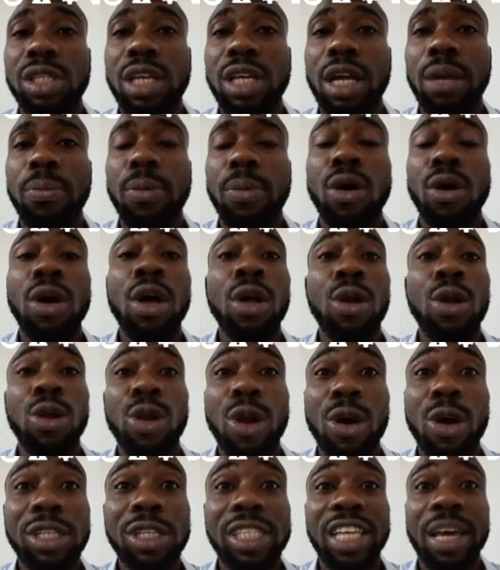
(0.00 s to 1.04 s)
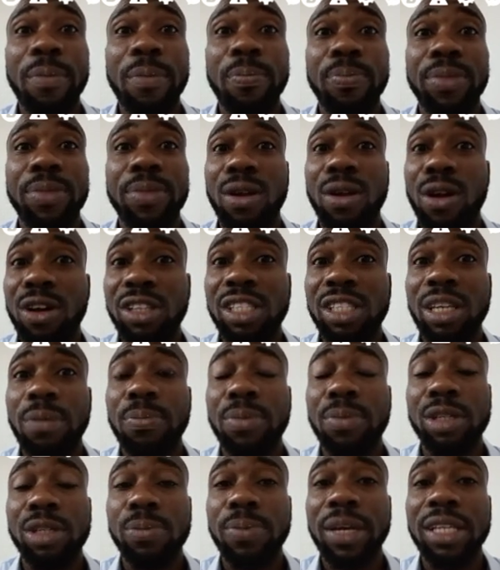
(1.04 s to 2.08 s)
But long-term
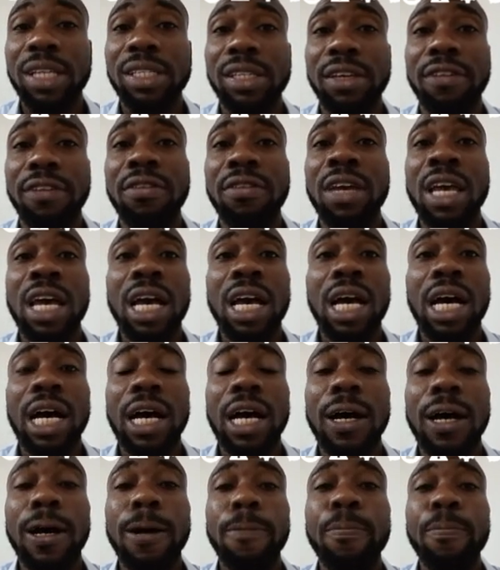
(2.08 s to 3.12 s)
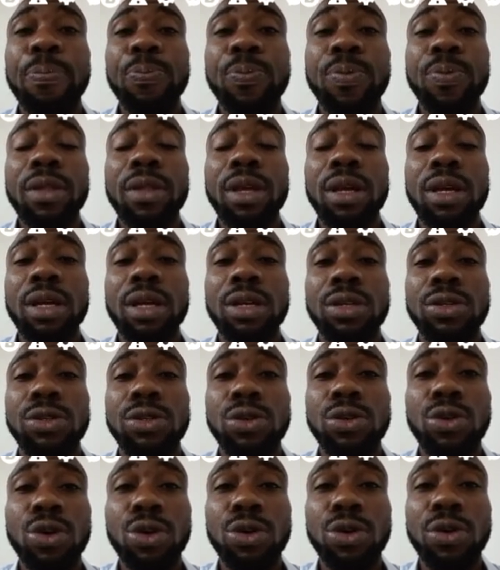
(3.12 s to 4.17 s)
perspective, Euro
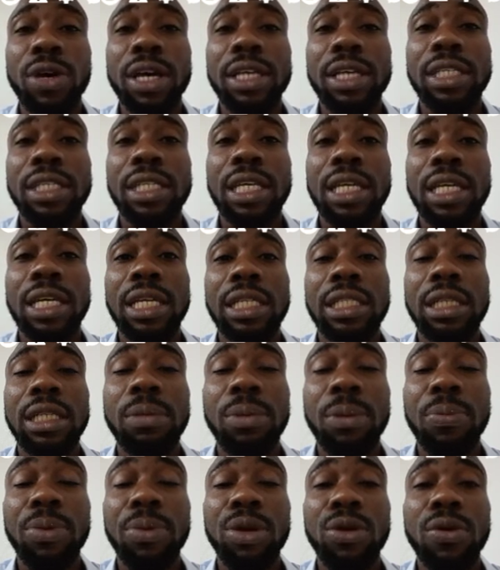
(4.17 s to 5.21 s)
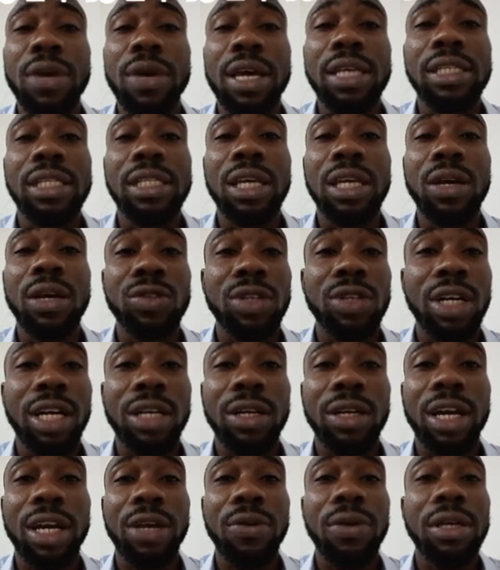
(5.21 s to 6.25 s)
USD, GBP USD, Australian dollar
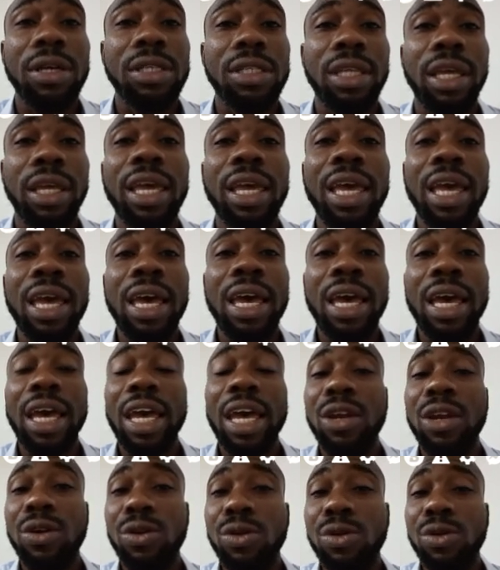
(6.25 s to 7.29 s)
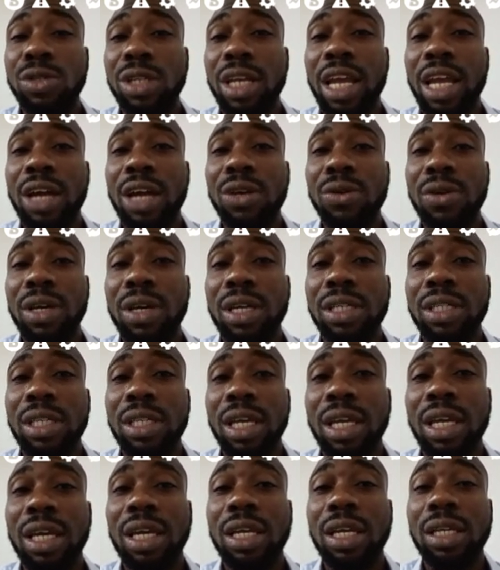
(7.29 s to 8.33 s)
USD, and New Zealand
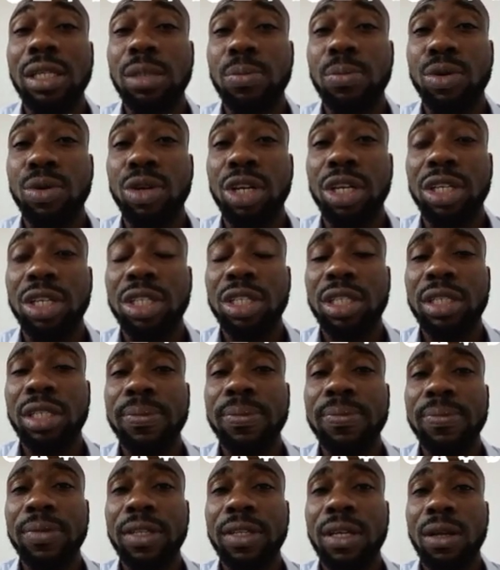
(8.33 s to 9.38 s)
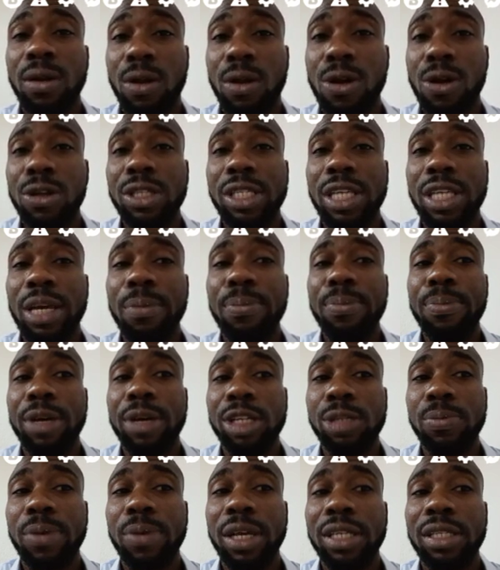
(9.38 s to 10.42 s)
USD is bullish. Long-term
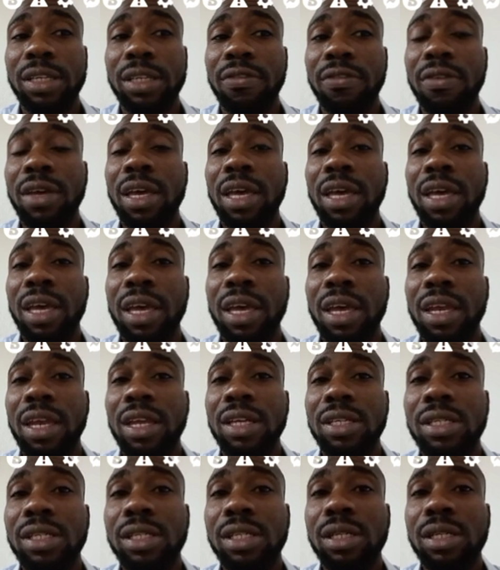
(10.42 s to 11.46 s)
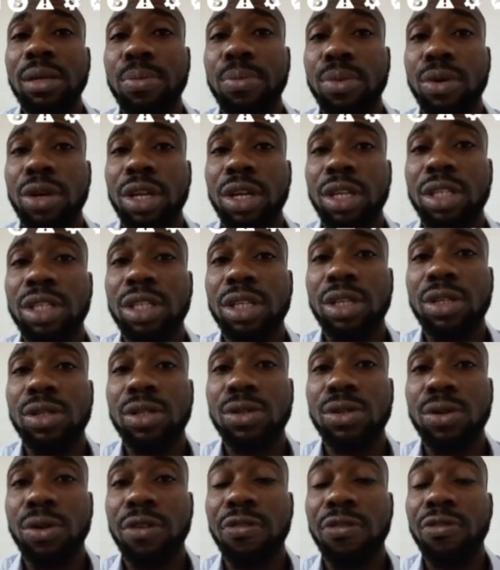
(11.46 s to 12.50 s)
perspective, it is bullish. So
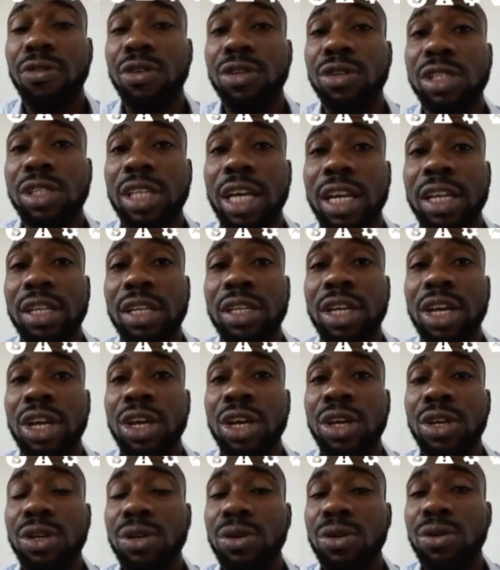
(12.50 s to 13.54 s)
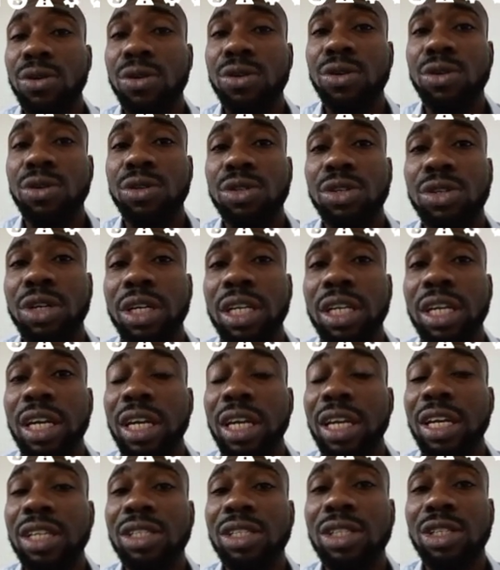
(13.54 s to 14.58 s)
if you're selling, you know you're trading
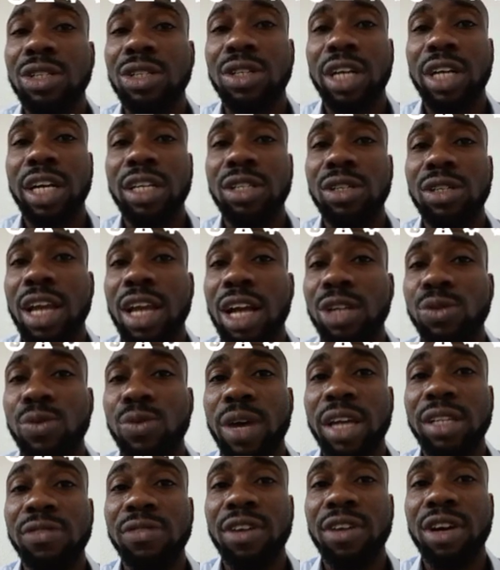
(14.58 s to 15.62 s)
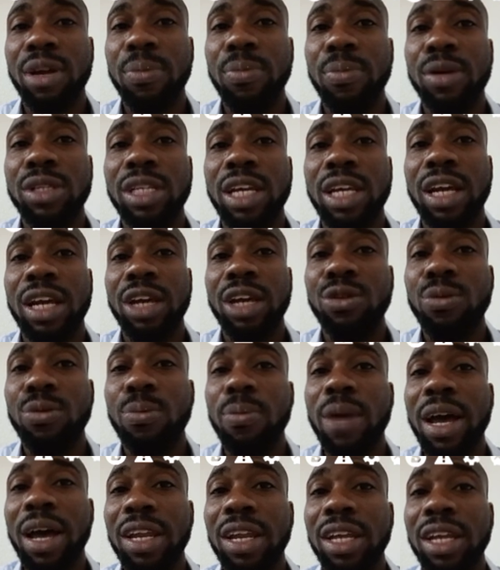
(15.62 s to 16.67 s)
against the trend. That's why it's very important that you
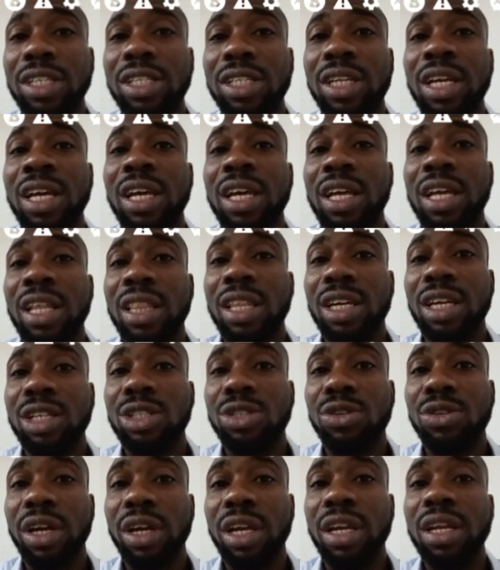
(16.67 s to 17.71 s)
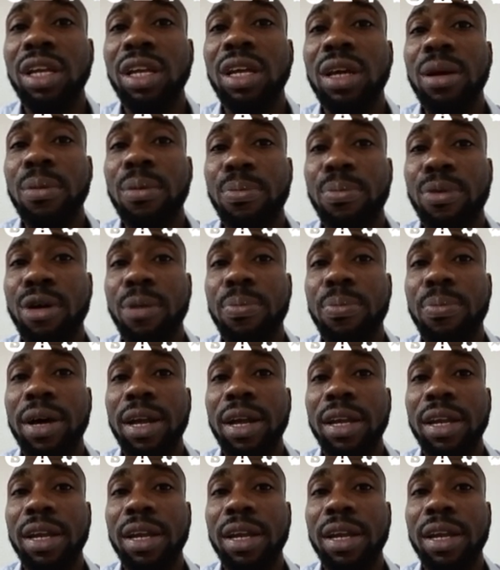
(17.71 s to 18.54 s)
manage the trade properly.